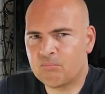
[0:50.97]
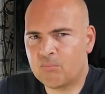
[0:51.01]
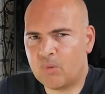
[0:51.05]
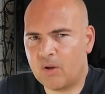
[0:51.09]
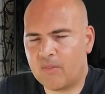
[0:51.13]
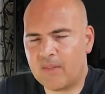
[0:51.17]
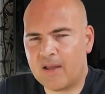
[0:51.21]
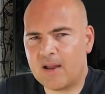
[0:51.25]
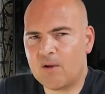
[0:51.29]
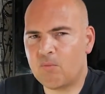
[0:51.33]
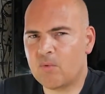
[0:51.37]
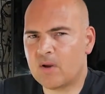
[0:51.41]

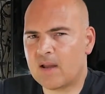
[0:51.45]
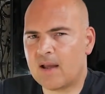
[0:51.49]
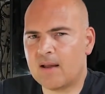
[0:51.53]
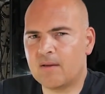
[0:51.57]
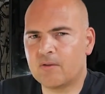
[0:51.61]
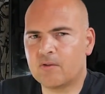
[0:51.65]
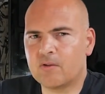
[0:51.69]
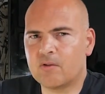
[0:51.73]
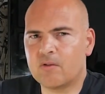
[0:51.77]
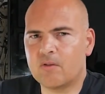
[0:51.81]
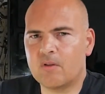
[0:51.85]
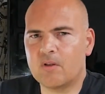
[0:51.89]
But now we're
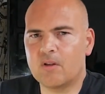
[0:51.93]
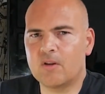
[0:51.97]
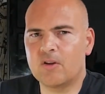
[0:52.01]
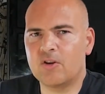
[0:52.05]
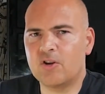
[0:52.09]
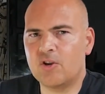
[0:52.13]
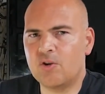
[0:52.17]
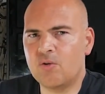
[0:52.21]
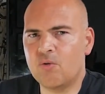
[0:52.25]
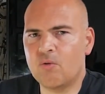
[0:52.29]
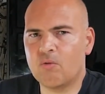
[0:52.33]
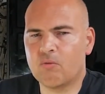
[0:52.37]
getting to the
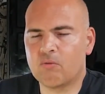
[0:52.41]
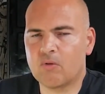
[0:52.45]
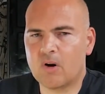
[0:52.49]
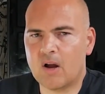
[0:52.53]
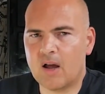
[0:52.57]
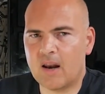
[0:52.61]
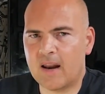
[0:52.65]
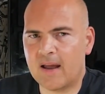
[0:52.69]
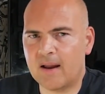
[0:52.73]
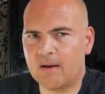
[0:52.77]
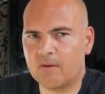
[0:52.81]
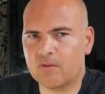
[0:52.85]
new
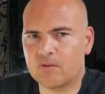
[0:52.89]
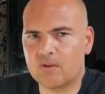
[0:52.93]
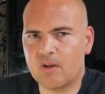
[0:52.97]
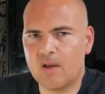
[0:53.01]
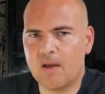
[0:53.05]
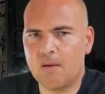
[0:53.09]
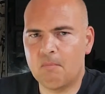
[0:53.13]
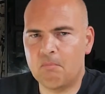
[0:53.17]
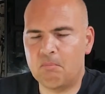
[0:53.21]
announced